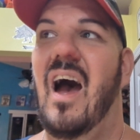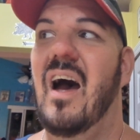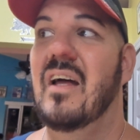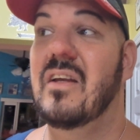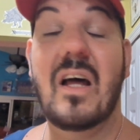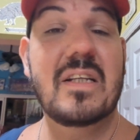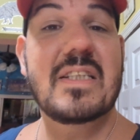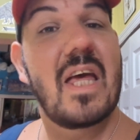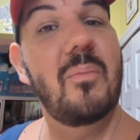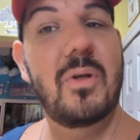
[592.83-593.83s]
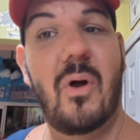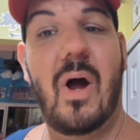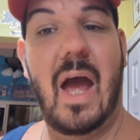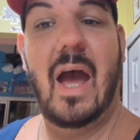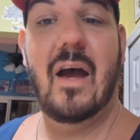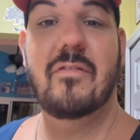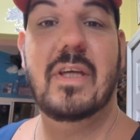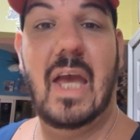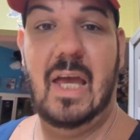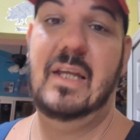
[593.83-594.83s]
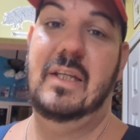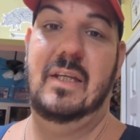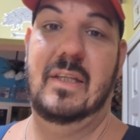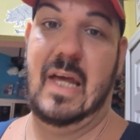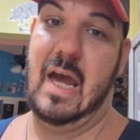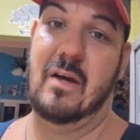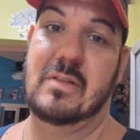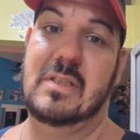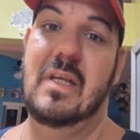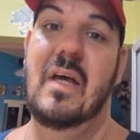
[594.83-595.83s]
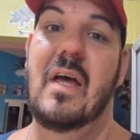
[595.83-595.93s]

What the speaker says: Not to say we don't have candy in the house,